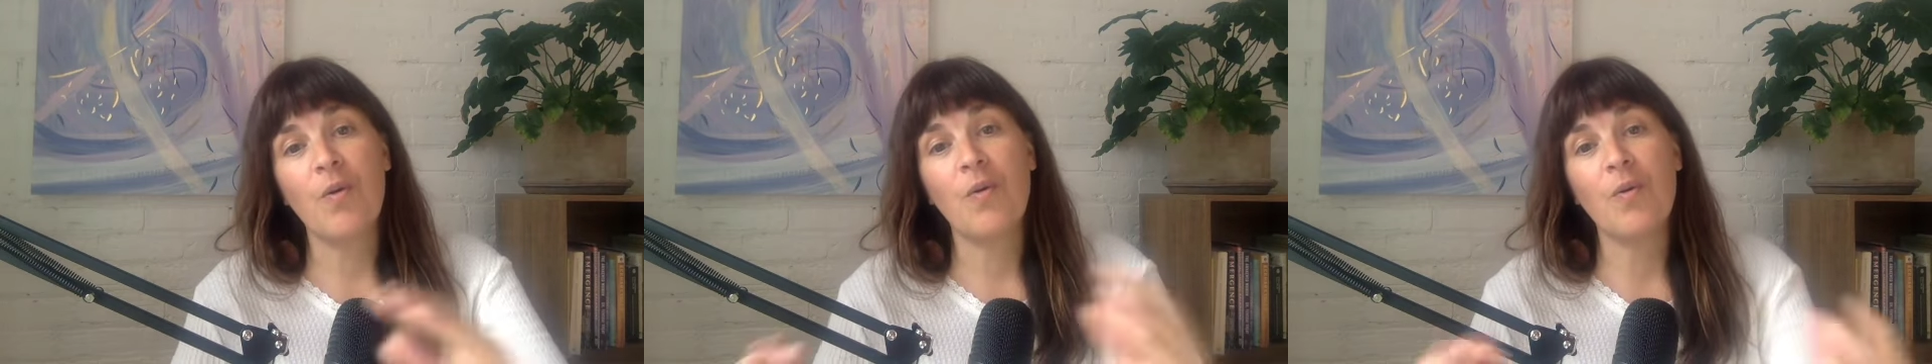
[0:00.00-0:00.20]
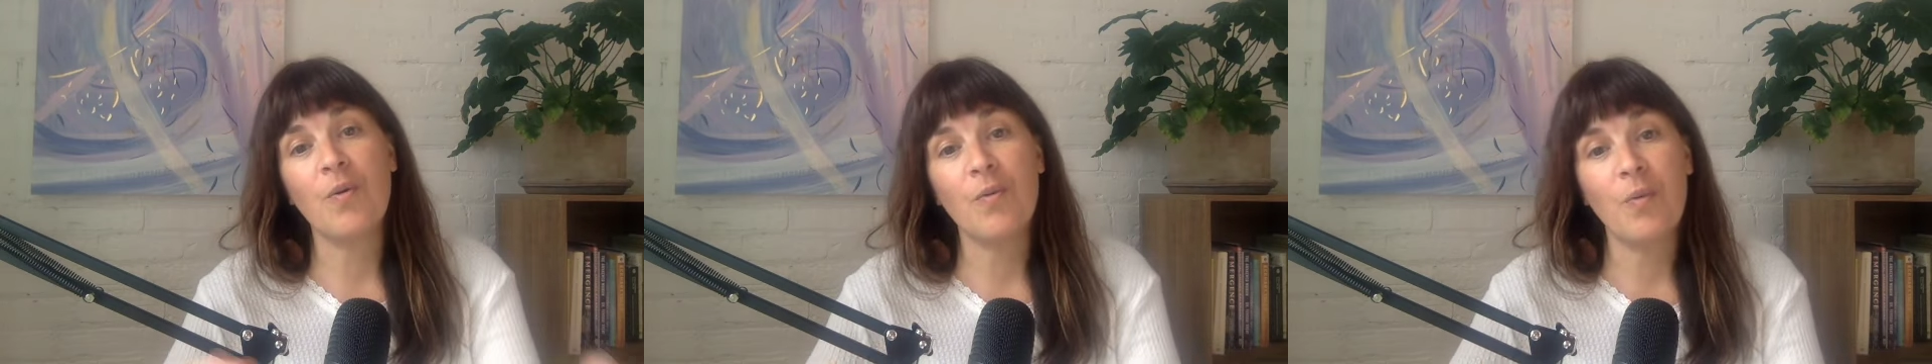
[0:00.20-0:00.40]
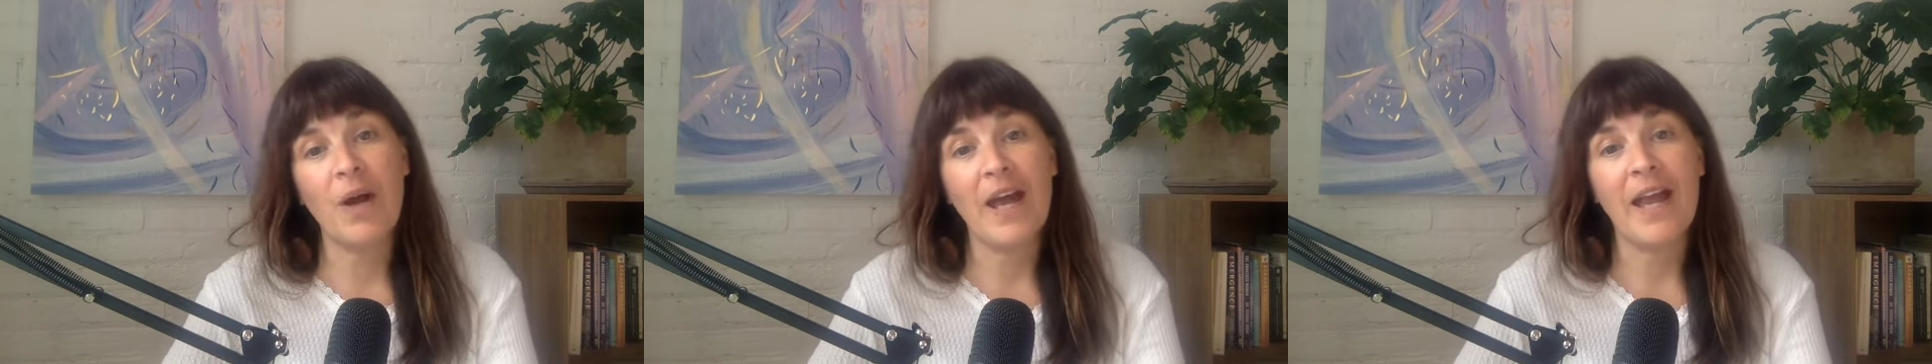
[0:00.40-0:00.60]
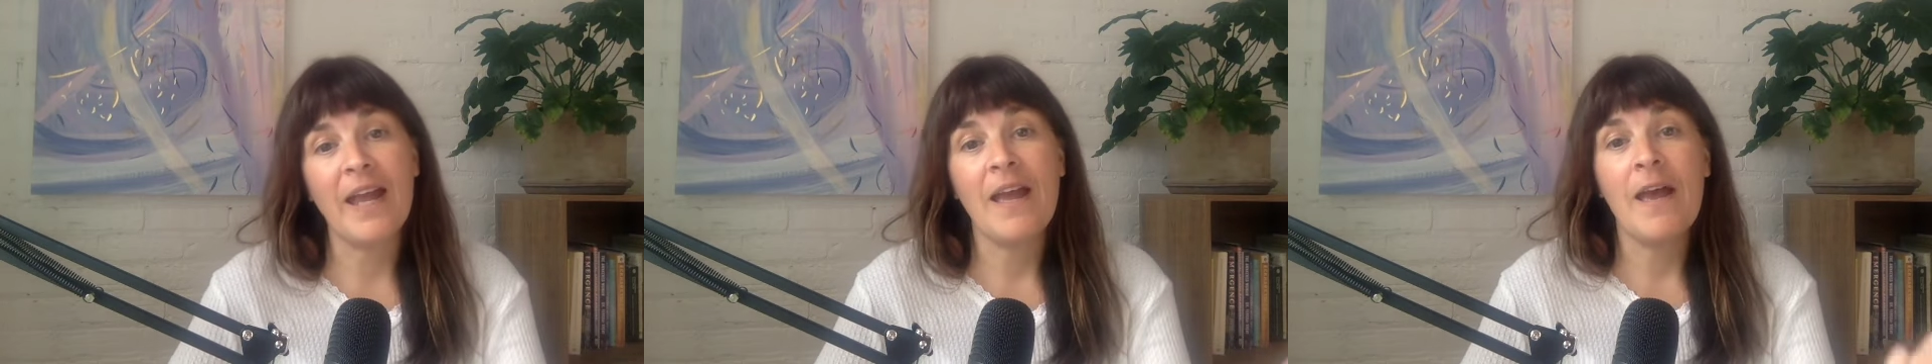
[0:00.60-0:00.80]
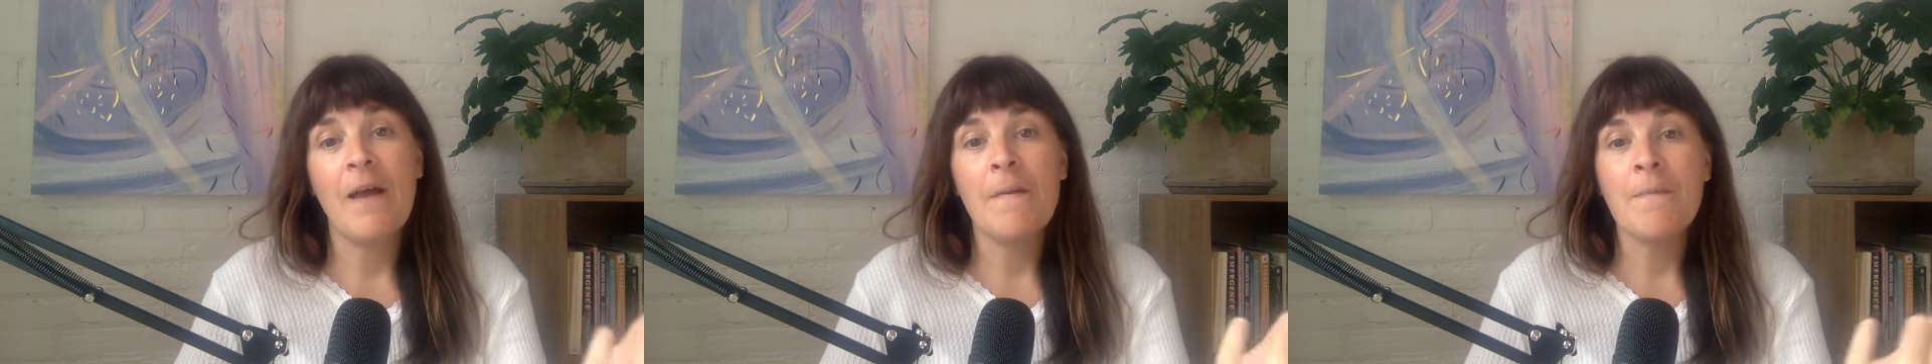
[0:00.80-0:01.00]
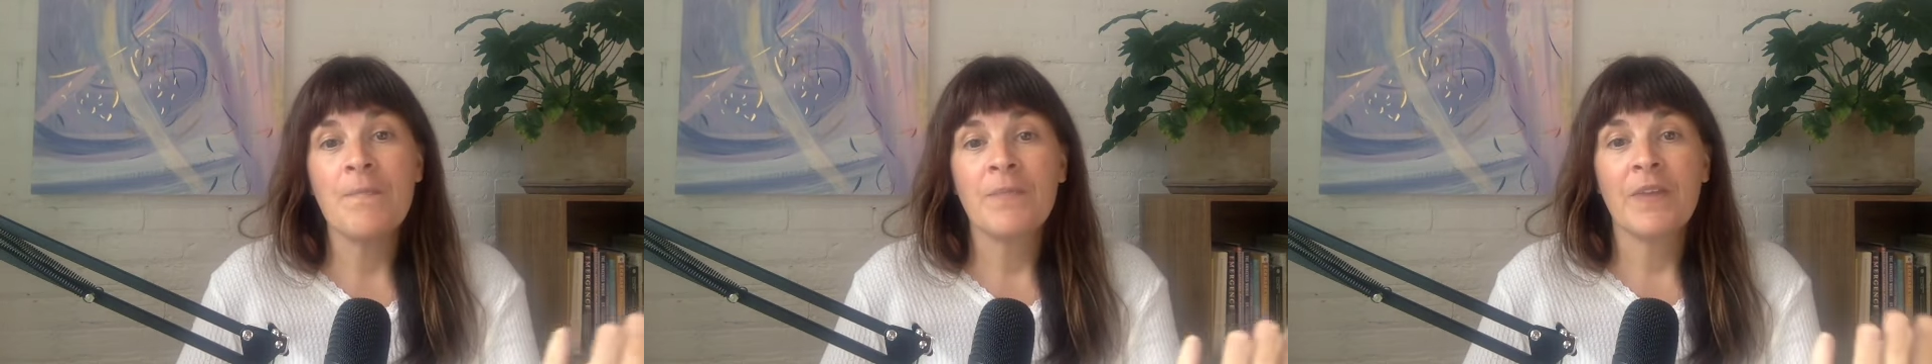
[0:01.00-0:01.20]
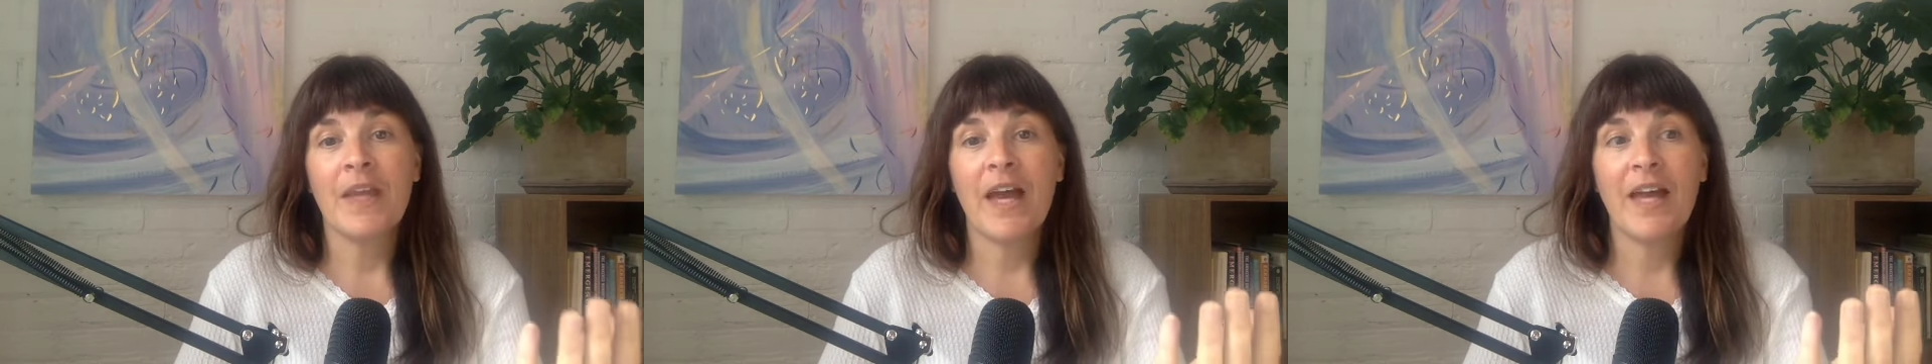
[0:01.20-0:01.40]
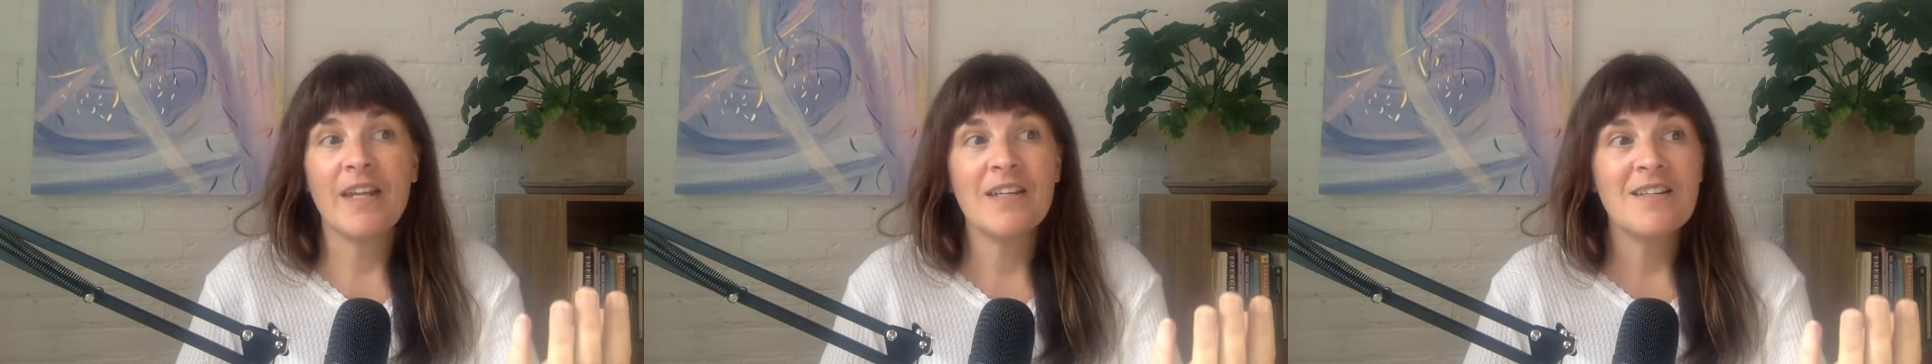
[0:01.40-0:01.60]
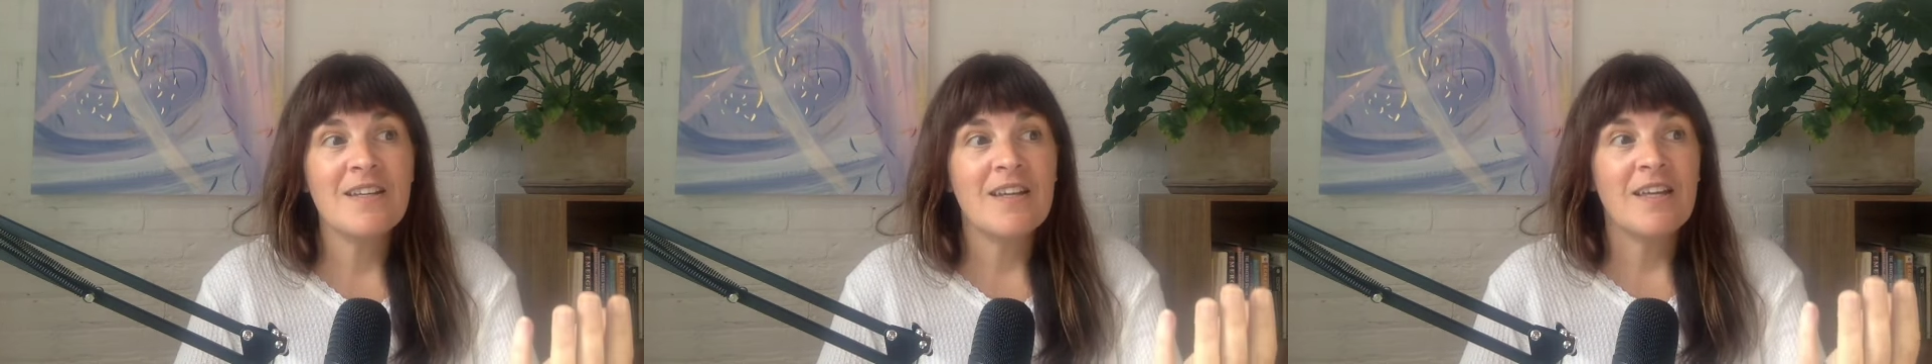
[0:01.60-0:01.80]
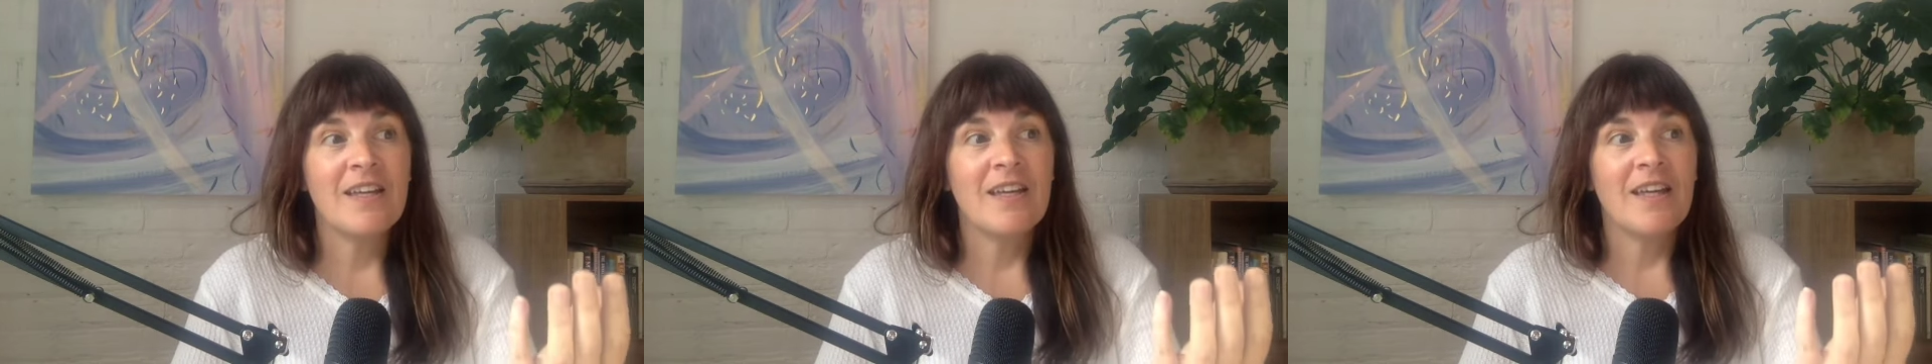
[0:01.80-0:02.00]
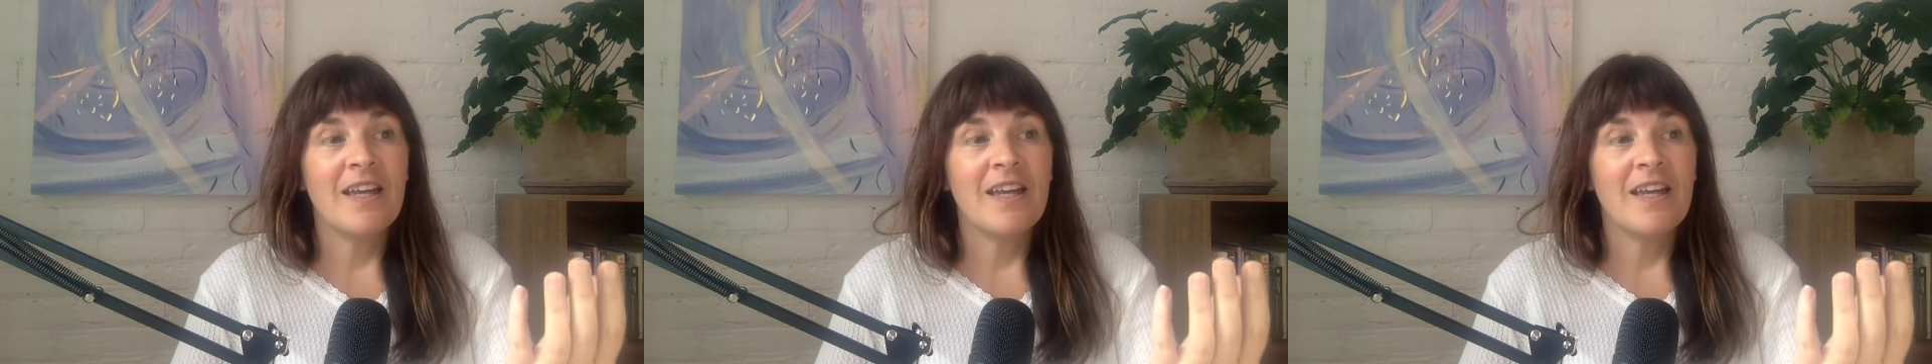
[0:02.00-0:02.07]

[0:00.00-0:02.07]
all the way, and